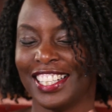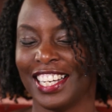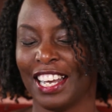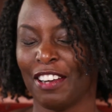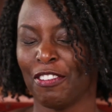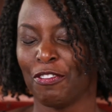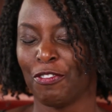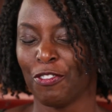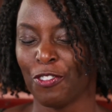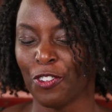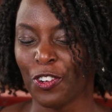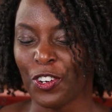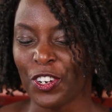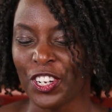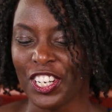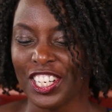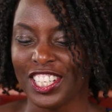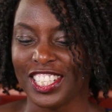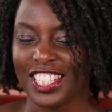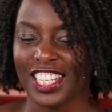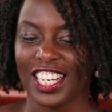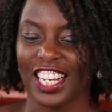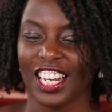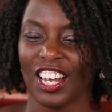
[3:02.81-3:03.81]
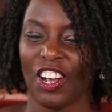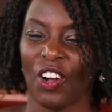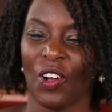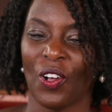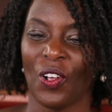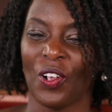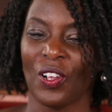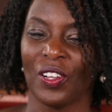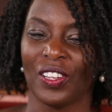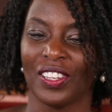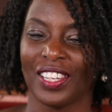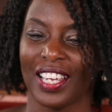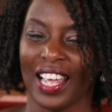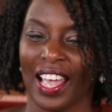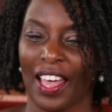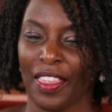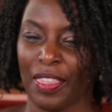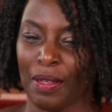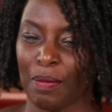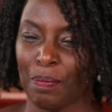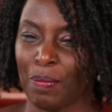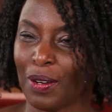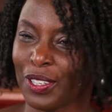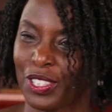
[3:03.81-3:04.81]
avoiding all the
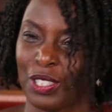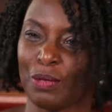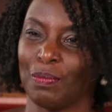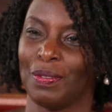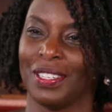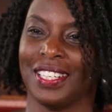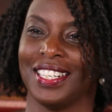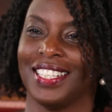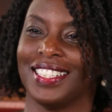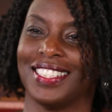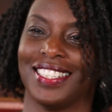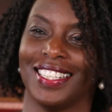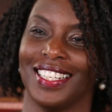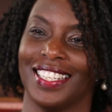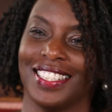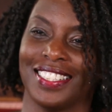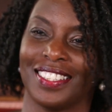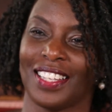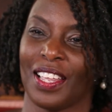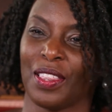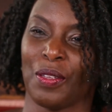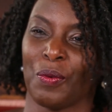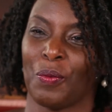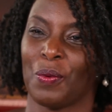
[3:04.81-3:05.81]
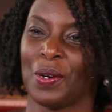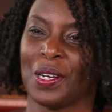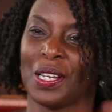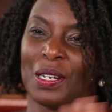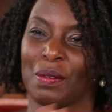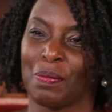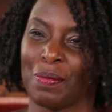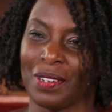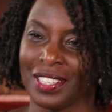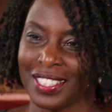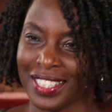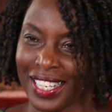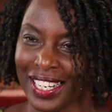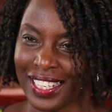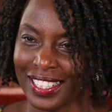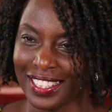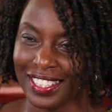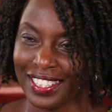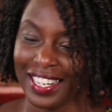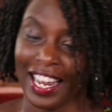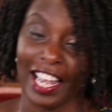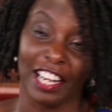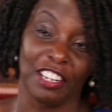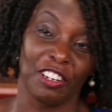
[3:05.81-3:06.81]
other possibilities that the world
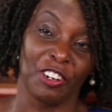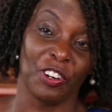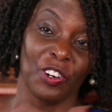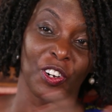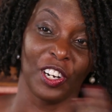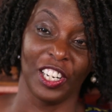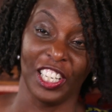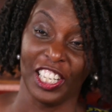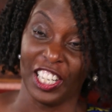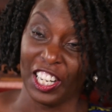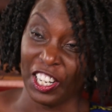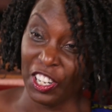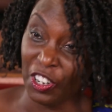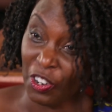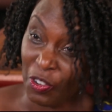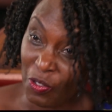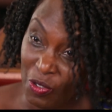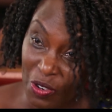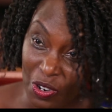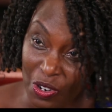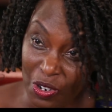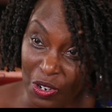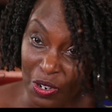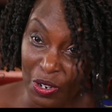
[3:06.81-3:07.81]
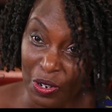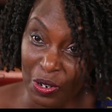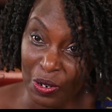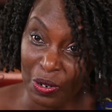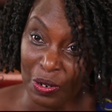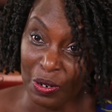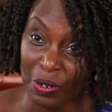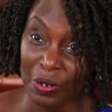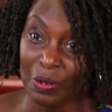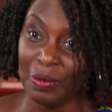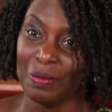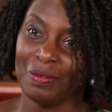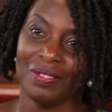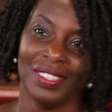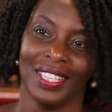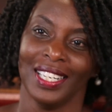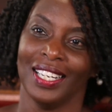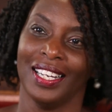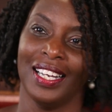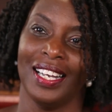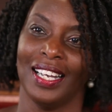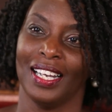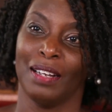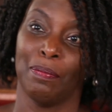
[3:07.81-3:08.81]
presents, like, you know, cleaning your room,
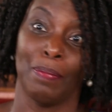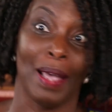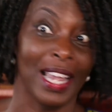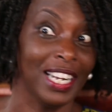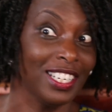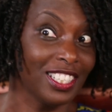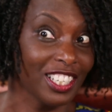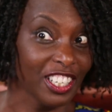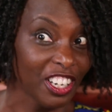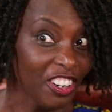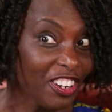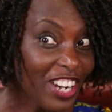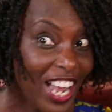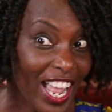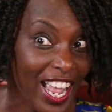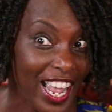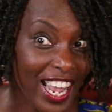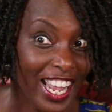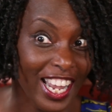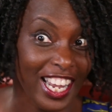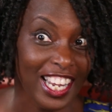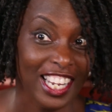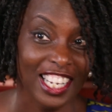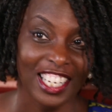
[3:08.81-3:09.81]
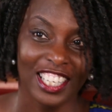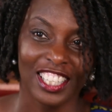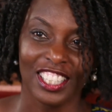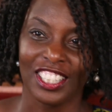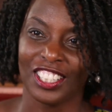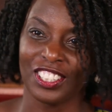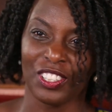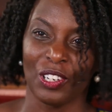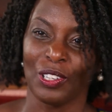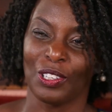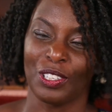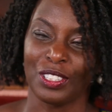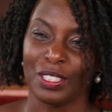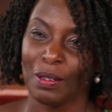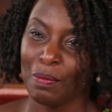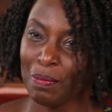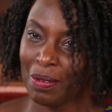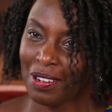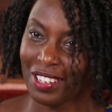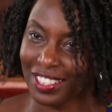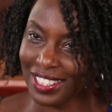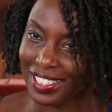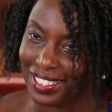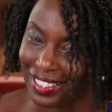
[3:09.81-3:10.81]
painting your nails, all those
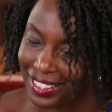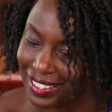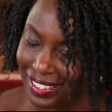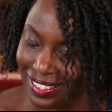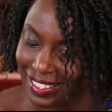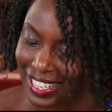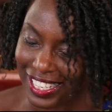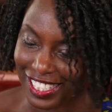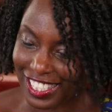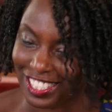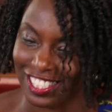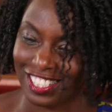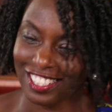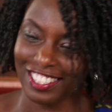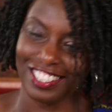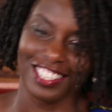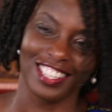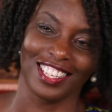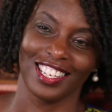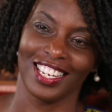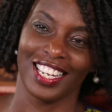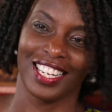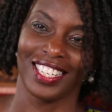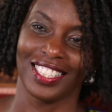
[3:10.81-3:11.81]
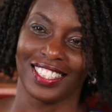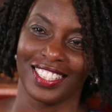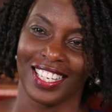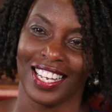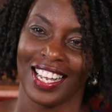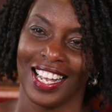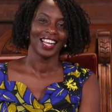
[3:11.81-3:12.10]
important, necessary things